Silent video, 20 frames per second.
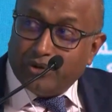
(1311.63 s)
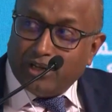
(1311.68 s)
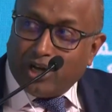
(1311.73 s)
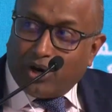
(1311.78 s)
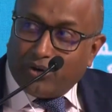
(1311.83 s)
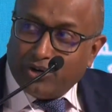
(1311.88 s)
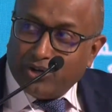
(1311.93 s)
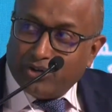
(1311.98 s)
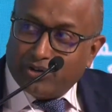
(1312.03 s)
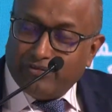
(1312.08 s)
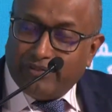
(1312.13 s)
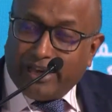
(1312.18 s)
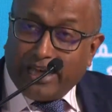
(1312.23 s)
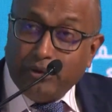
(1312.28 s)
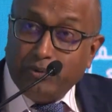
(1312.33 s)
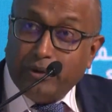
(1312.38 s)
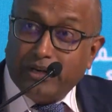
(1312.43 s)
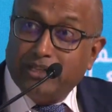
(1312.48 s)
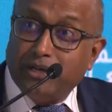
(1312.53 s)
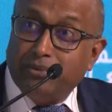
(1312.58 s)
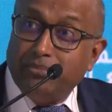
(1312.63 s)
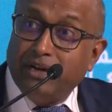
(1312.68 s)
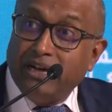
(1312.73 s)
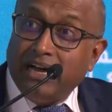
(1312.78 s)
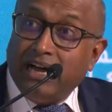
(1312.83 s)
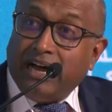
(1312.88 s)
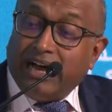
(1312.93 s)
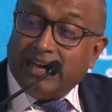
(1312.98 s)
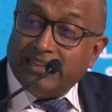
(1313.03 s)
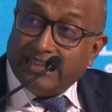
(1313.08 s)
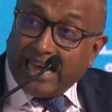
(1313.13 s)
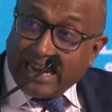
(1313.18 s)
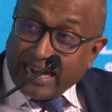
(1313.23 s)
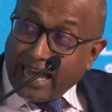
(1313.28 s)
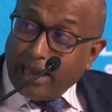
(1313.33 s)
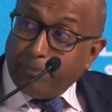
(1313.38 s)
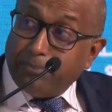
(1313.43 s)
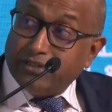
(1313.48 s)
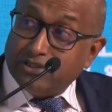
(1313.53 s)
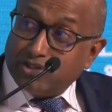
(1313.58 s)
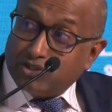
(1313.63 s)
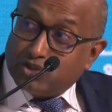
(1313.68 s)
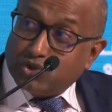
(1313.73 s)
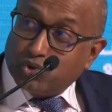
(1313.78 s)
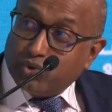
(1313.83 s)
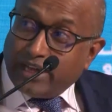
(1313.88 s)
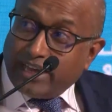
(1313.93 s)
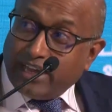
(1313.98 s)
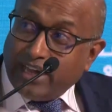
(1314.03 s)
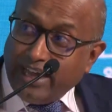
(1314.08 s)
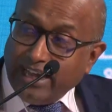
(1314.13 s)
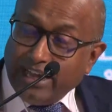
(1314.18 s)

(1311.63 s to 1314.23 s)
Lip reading: you evaluate them, and that happens through AI.